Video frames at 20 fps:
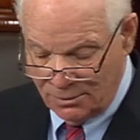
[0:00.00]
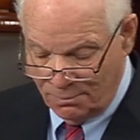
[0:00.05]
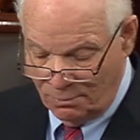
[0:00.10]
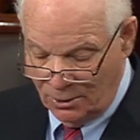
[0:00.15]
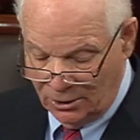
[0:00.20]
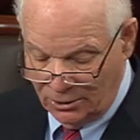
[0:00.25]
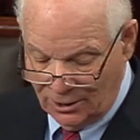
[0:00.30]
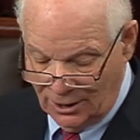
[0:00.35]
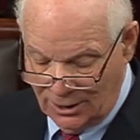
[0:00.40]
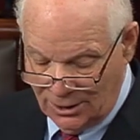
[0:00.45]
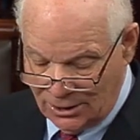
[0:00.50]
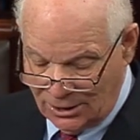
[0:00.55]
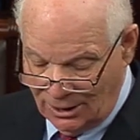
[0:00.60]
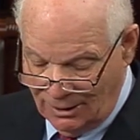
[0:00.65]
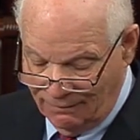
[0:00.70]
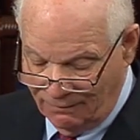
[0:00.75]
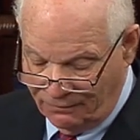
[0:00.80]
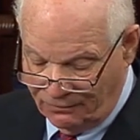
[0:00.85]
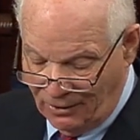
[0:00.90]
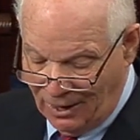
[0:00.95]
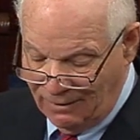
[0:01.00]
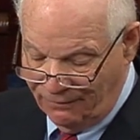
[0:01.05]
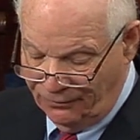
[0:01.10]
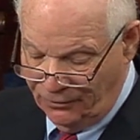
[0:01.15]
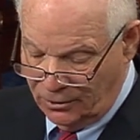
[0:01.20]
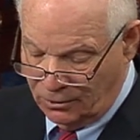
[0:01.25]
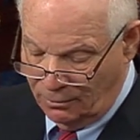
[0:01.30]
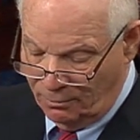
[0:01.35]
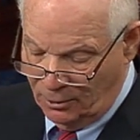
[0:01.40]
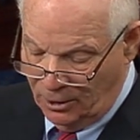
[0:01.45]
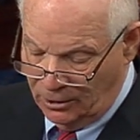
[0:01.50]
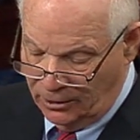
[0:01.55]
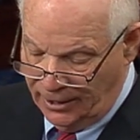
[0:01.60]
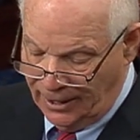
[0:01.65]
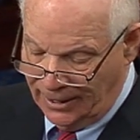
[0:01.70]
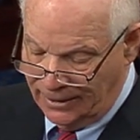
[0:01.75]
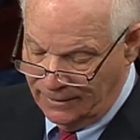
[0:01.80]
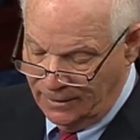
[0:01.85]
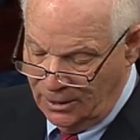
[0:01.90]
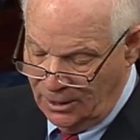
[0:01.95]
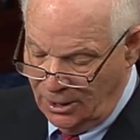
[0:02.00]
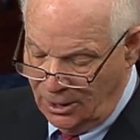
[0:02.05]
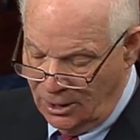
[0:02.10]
buildings in Frankfurt or Berlin.